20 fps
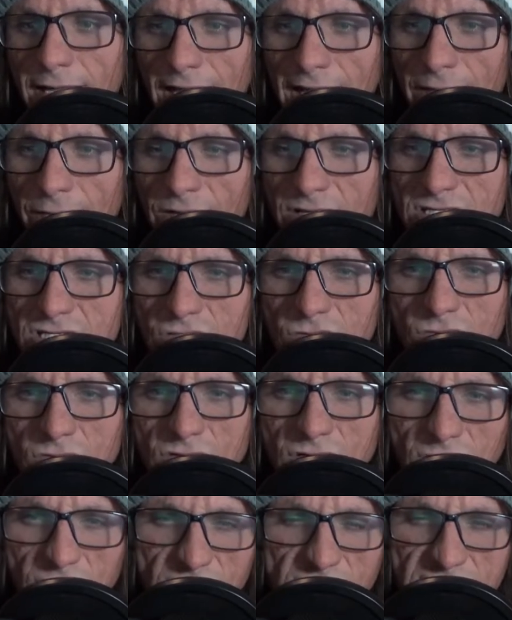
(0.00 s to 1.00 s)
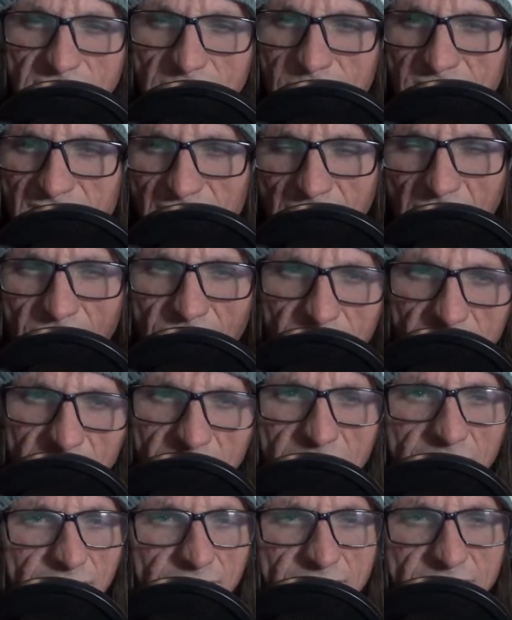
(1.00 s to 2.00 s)
in the school because there was like other
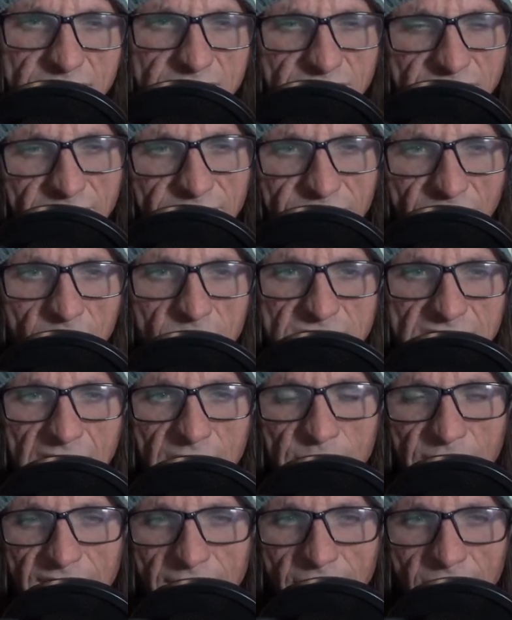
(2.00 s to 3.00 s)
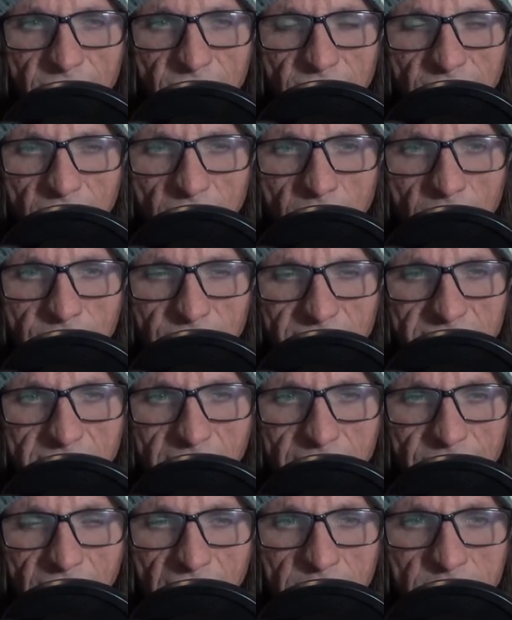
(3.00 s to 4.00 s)
stuff that was happening earlier on the,
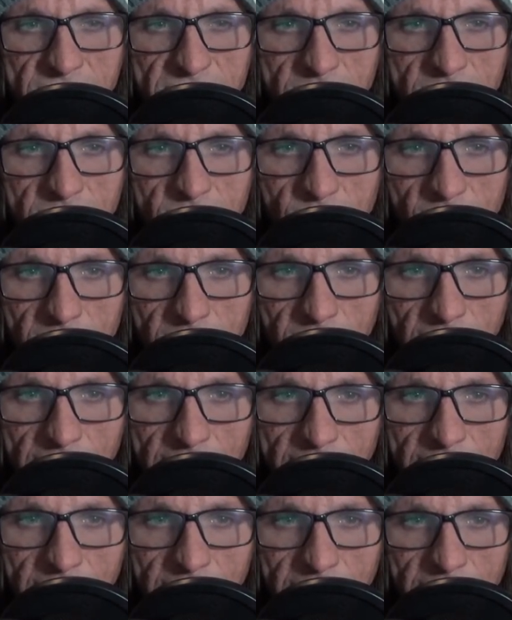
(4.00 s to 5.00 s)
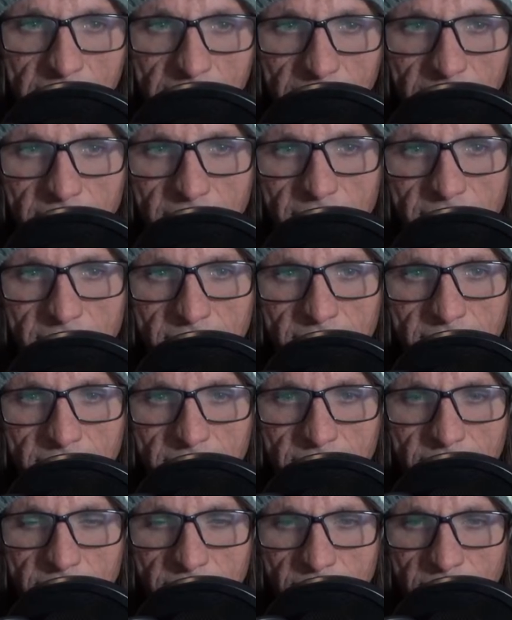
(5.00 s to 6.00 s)
in the episode where like uh,
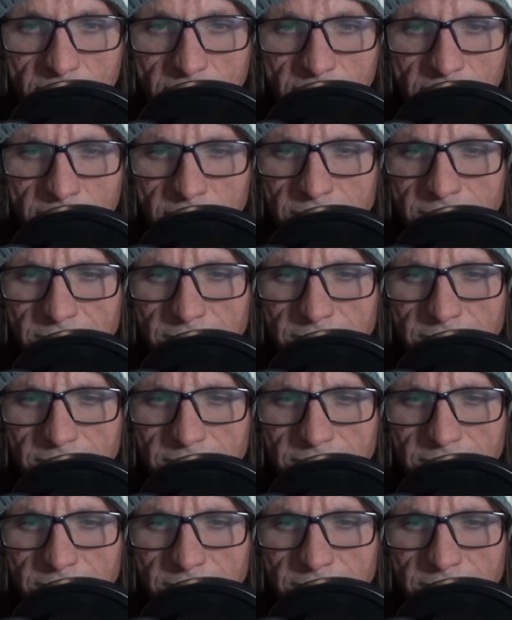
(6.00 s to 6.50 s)
the